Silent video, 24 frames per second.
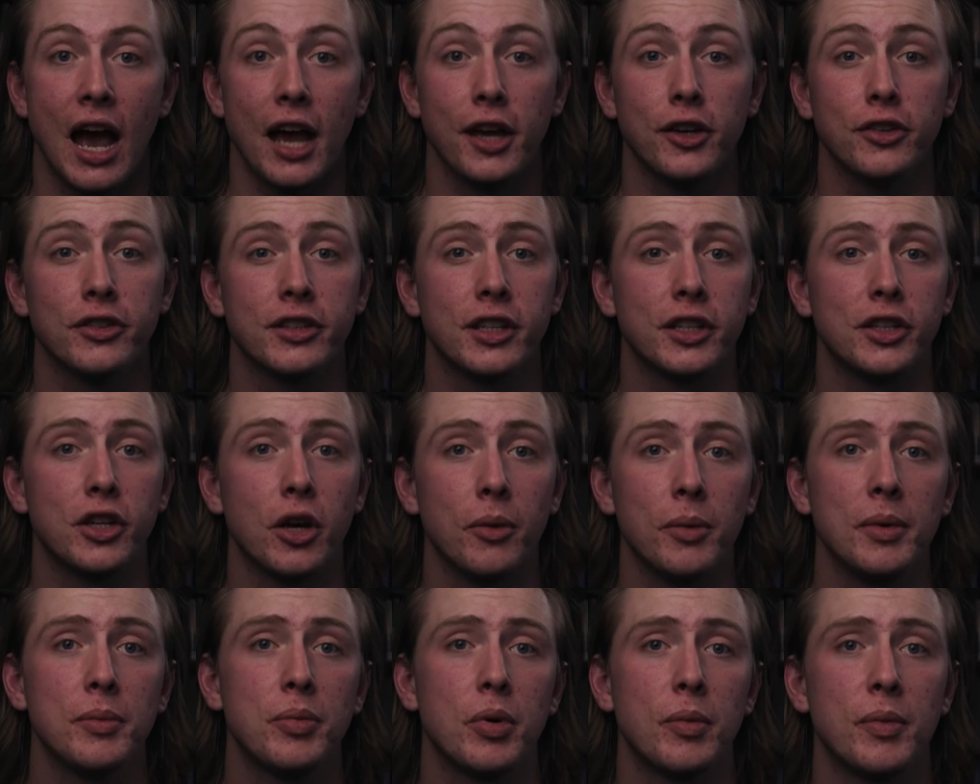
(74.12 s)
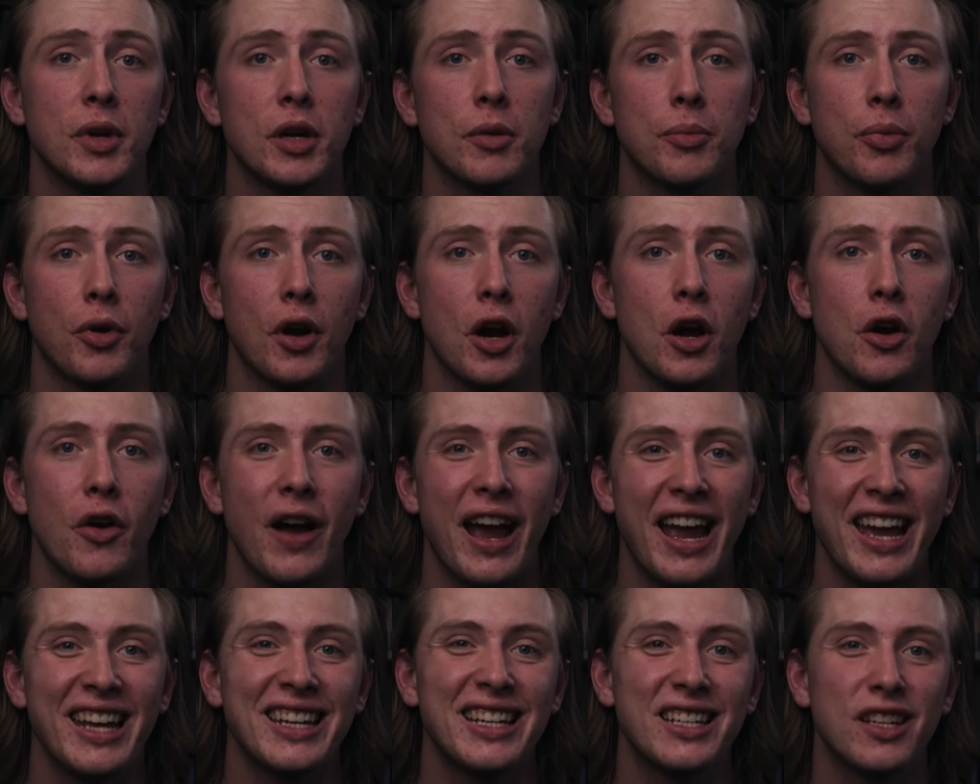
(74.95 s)
I used Adobe Premiere Pro
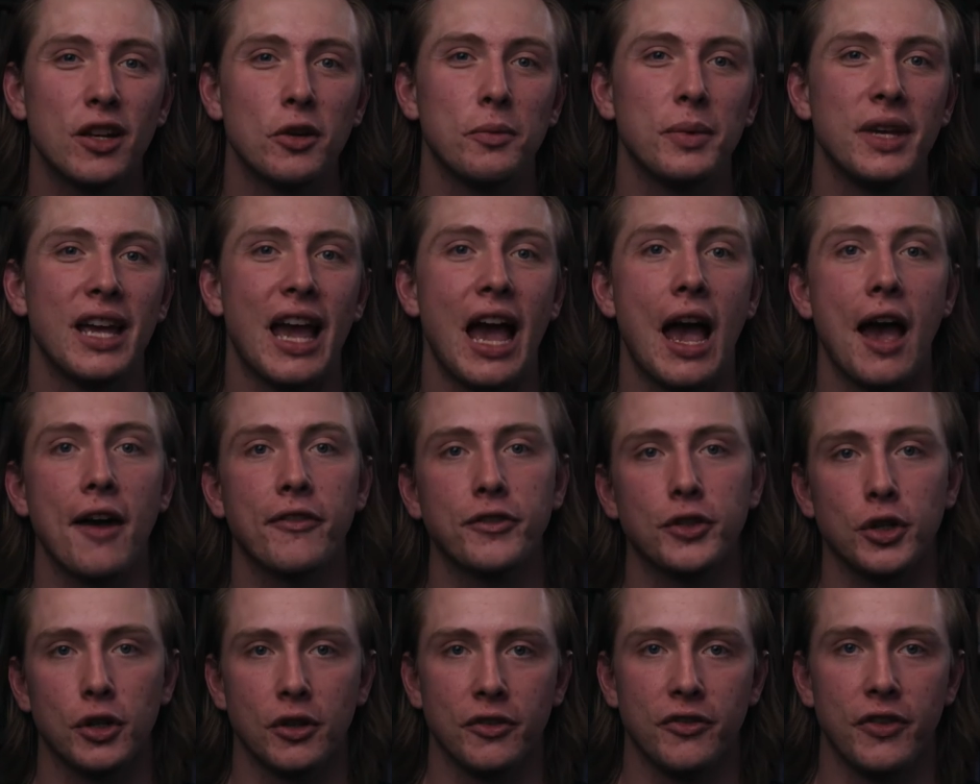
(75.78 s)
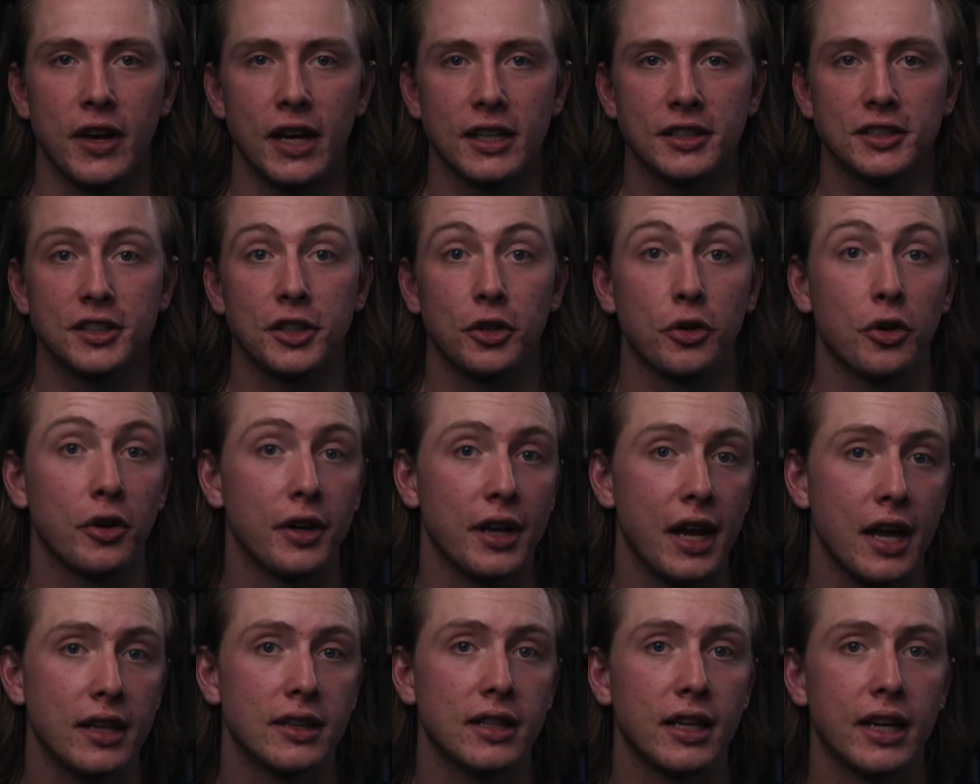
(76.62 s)
and Adobe After Effects to
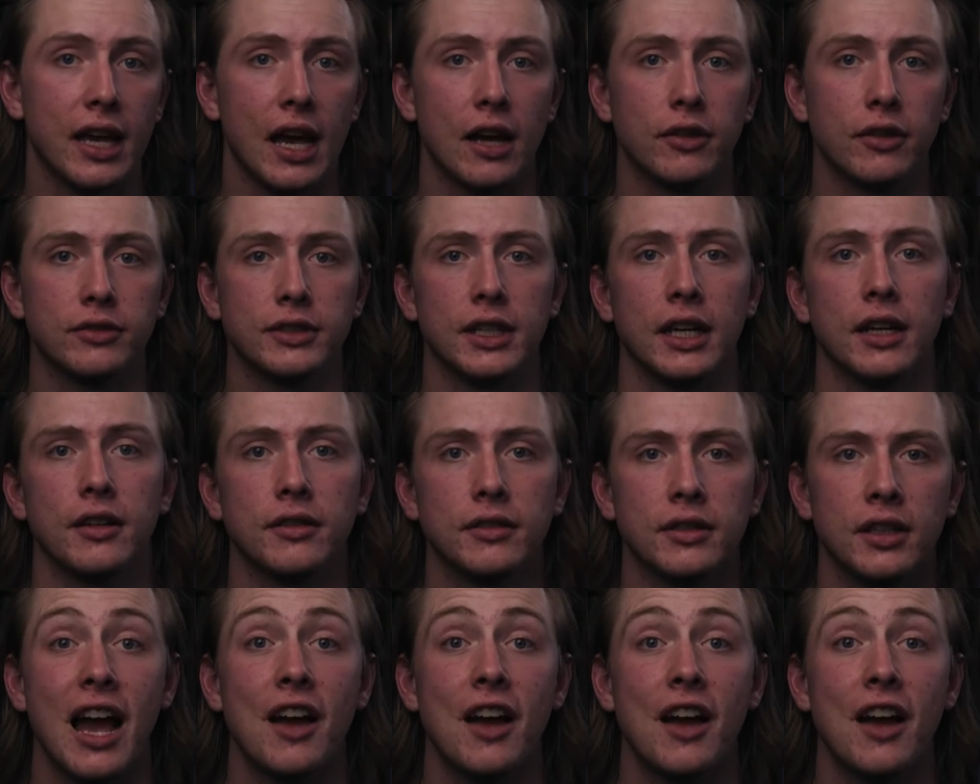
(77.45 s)
create the countdown.